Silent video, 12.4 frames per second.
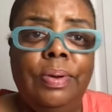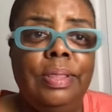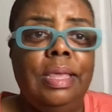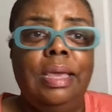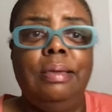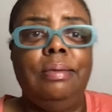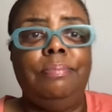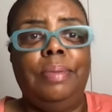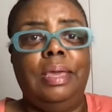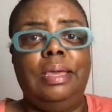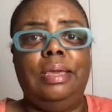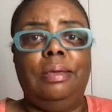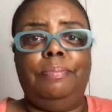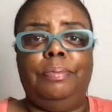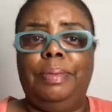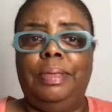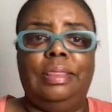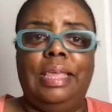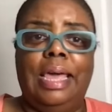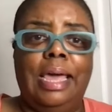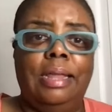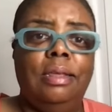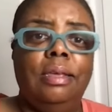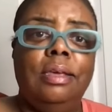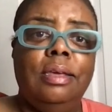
and they may implement that,